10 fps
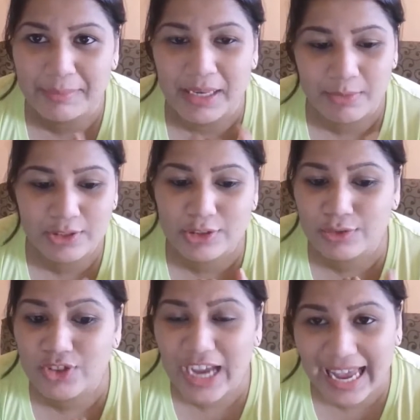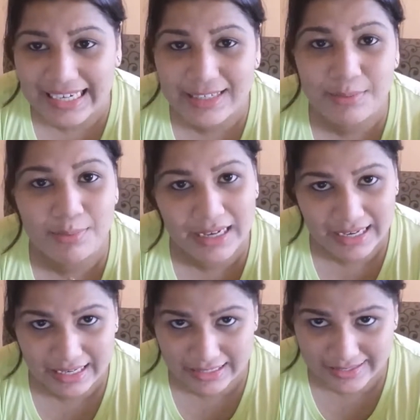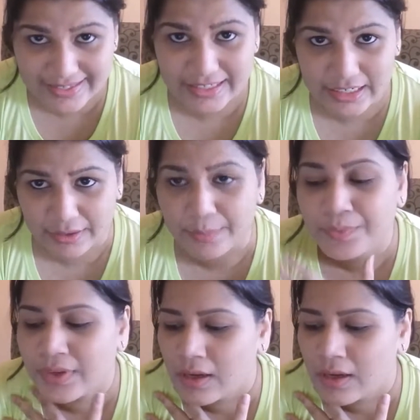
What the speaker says: I'm able to chat by sitting.